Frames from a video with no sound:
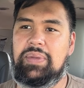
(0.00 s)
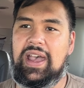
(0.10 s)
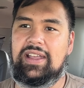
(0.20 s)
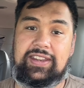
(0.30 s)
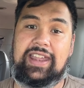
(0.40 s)

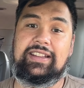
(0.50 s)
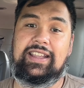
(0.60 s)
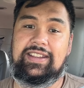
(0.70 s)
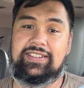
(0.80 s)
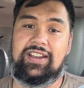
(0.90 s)
best and
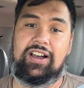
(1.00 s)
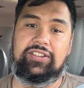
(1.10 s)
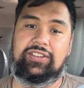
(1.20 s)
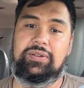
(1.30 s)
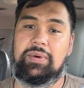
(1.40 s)
least
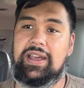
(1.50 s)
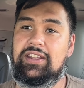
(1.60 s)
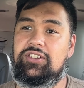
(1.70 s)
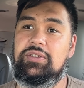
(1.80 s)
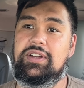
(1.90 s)
costly way
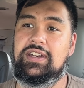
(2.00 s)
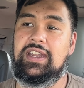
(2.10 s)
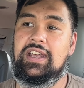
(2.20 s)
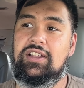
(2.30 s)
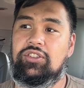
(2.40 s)
that you
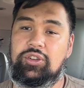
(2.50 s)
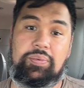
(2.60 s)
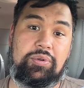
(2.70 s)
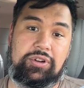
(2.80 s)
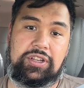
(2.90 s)
can
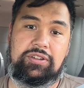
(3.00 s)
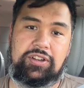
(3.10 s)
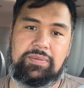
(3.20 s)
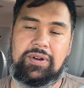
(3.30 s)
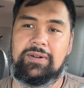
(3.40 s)
support a
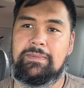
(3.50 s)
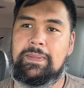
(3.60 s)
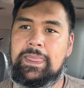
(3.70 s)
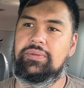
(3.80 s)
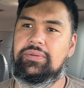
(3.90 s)

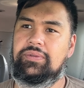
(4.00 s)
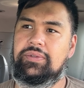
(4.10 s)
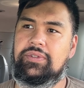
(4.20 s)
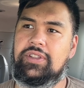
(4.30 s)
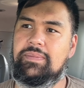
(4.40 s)

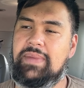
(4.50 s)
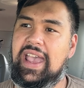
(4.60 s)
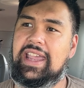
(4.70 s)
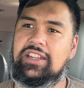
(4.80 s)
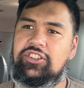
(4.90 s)
YouTuber. The
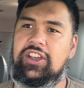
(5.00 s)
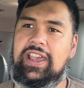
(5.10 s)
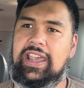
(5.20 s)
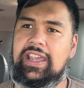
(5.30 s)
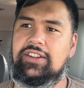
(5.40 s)
main
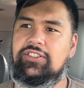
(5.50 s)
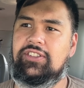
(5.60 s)
change